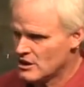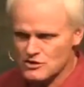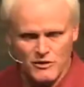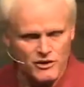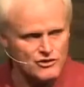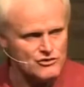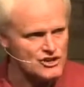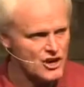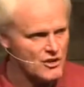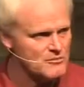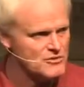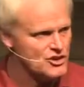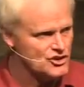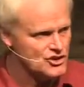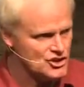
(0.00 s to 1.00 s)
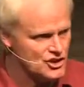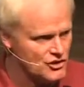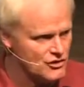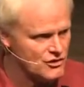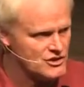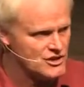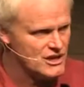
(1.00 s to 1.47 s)
It's where you come to
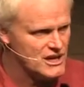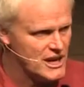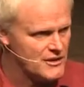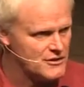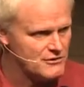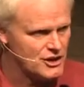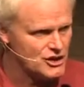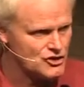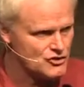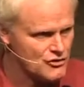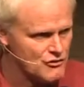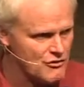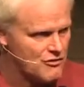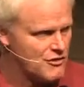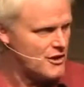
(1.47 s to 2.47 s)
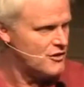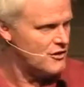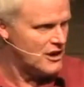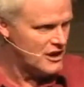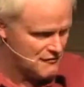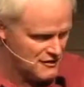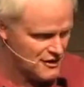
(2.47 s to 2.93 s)
cheer together a truth that
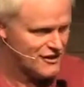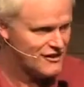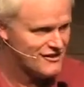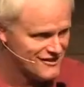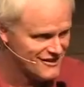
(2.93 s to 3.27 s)
you're living